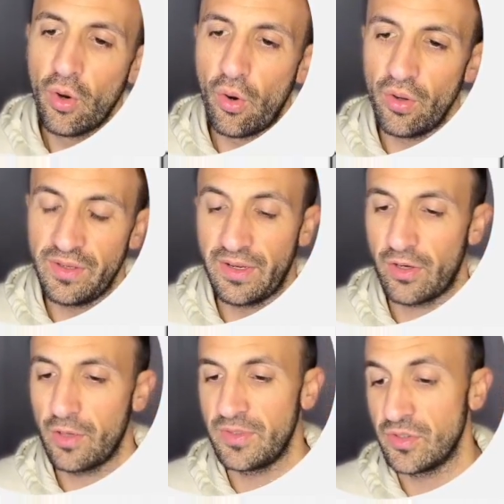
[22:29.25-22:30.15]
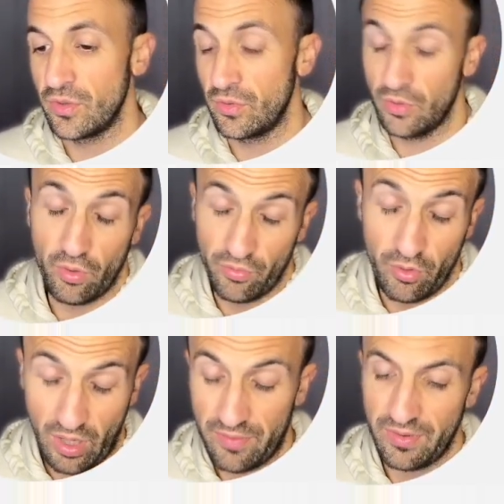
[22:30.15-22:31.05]
or in the coming soon, or
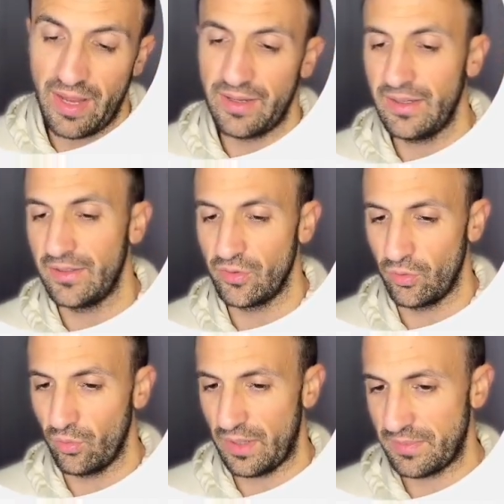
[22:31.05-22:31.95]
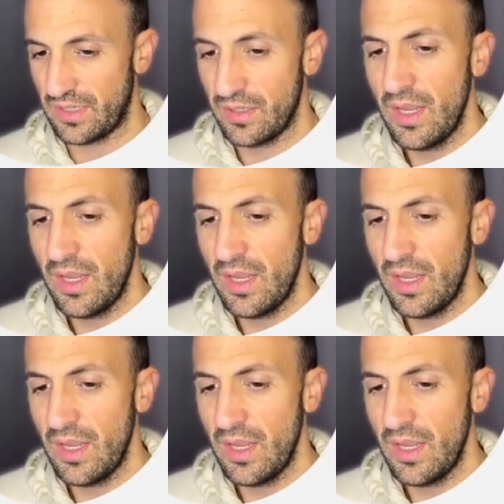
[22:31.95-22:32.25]
you have that in the website.